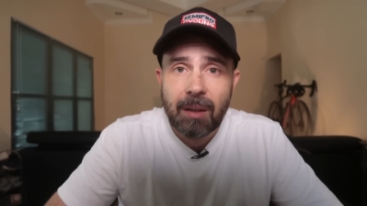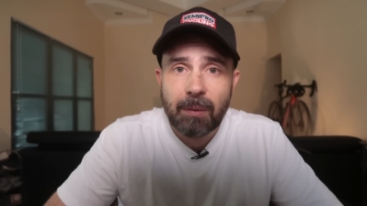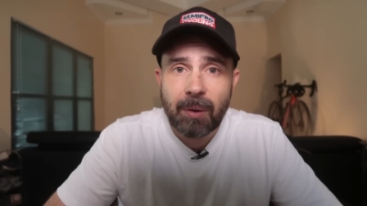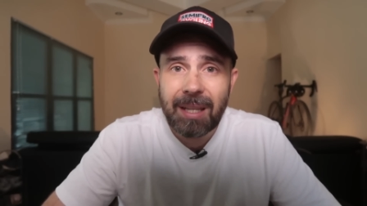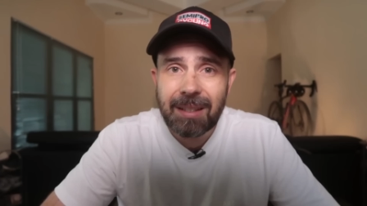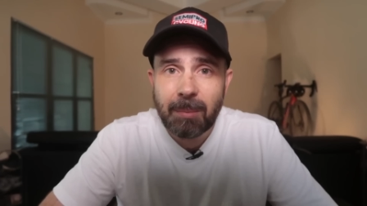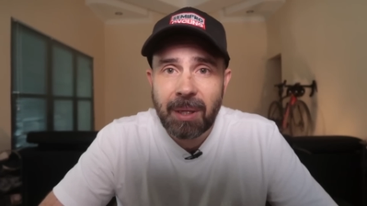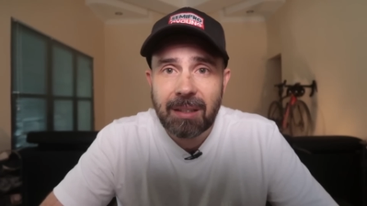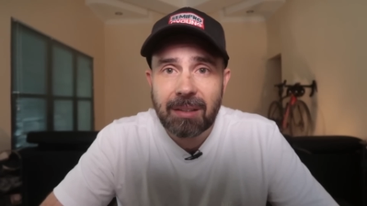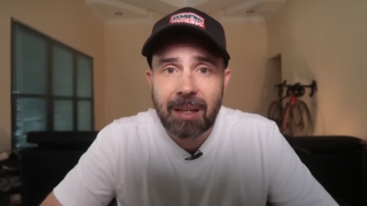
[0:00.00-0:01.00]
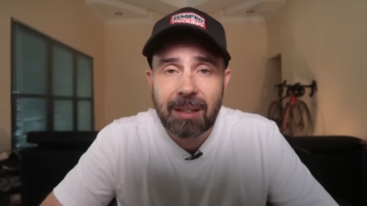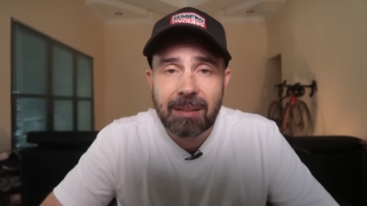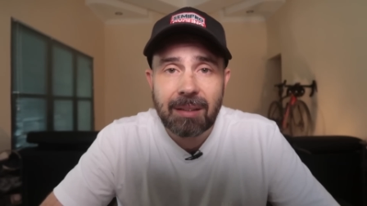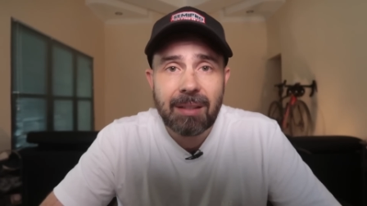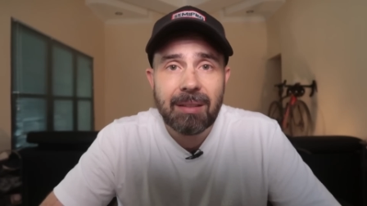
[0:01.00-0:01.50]
For an intermediate
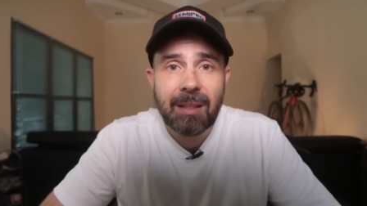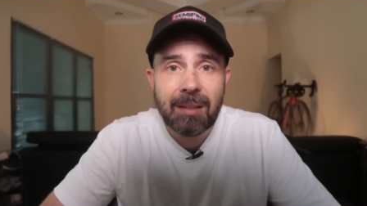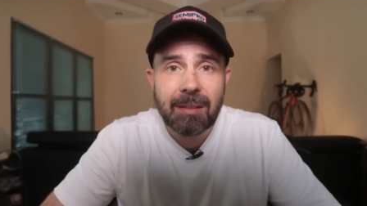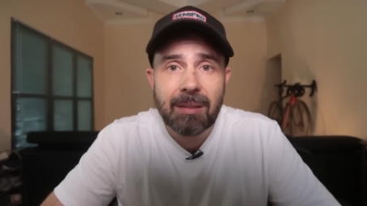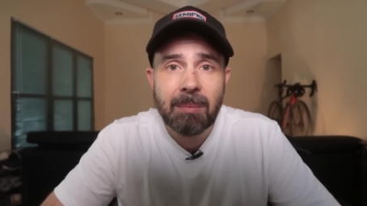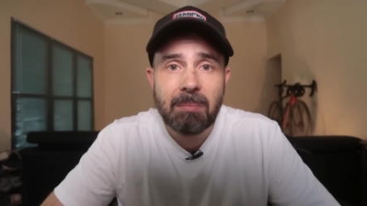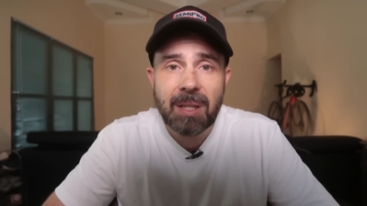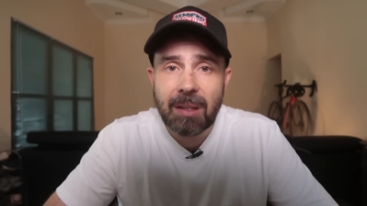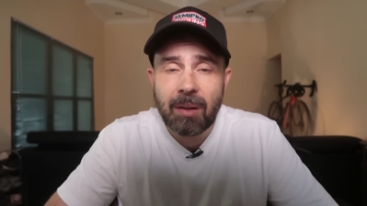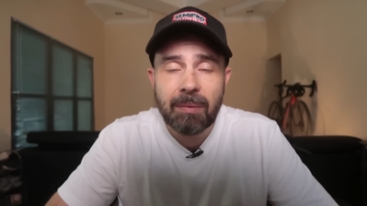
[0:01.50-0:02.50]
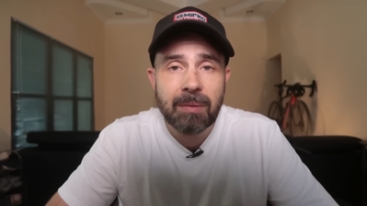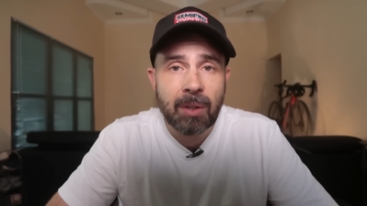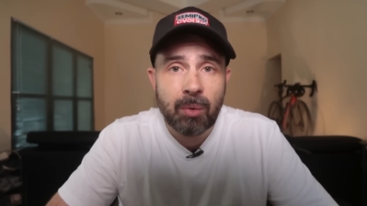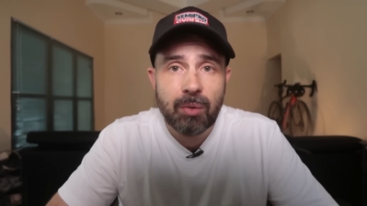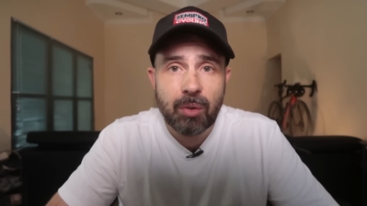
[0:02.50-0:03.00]
cyclist, this is the middle of
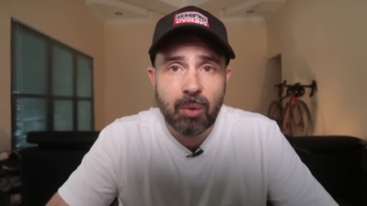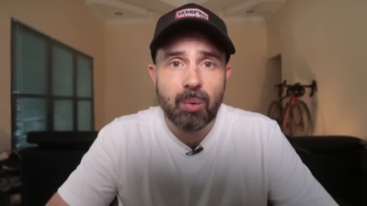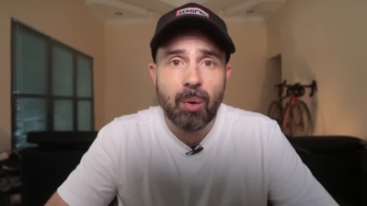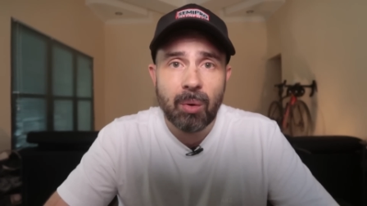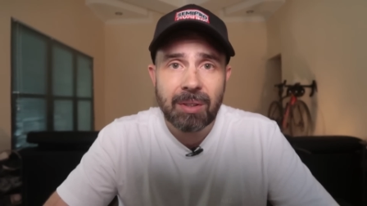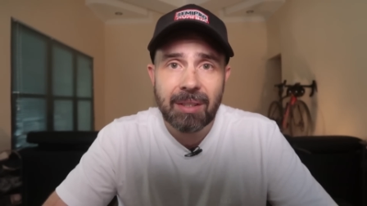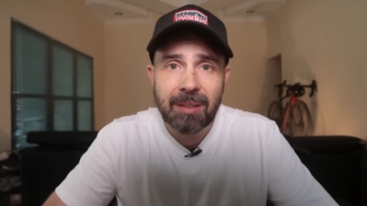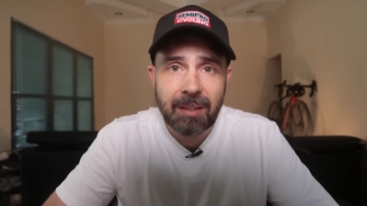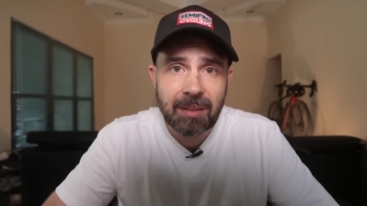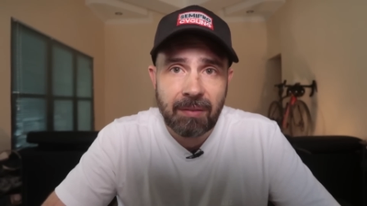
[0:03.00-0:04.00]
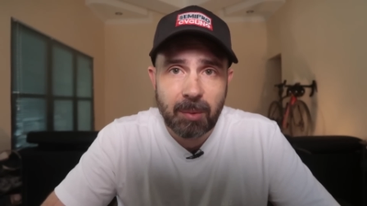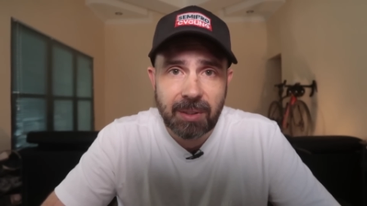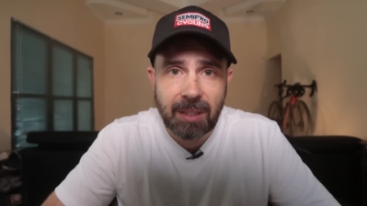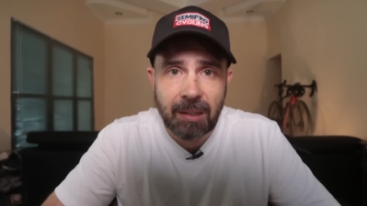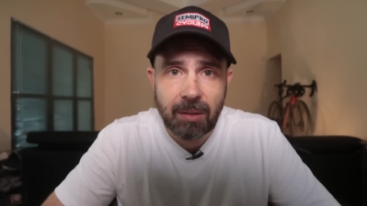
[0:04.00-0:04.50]
zone 2, or 60 to
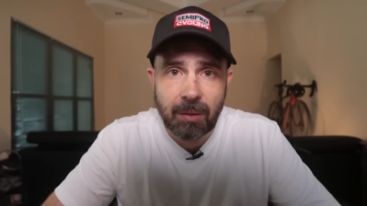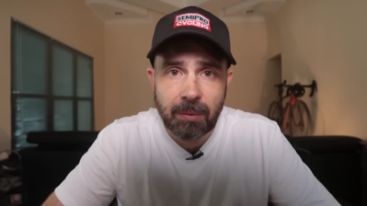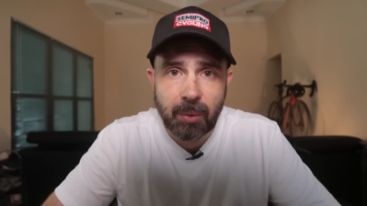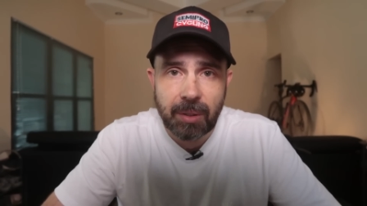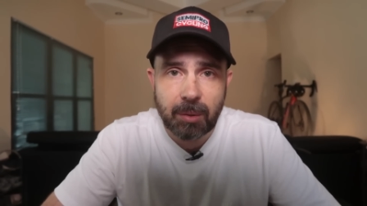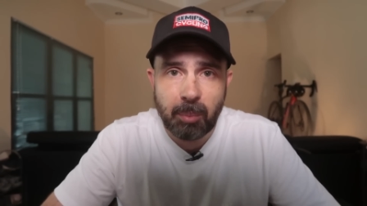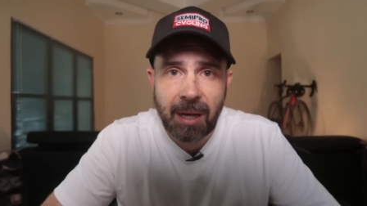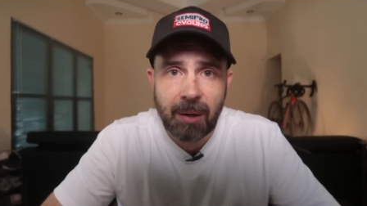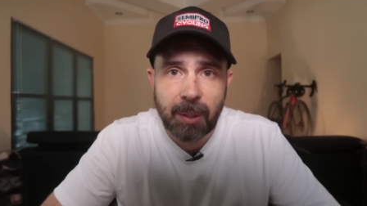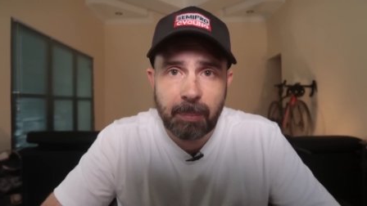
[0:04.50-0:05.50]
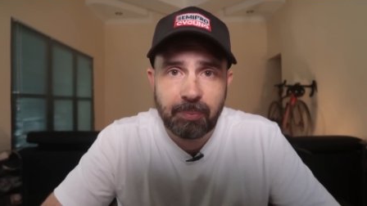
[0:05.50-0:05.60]
70% of critical power.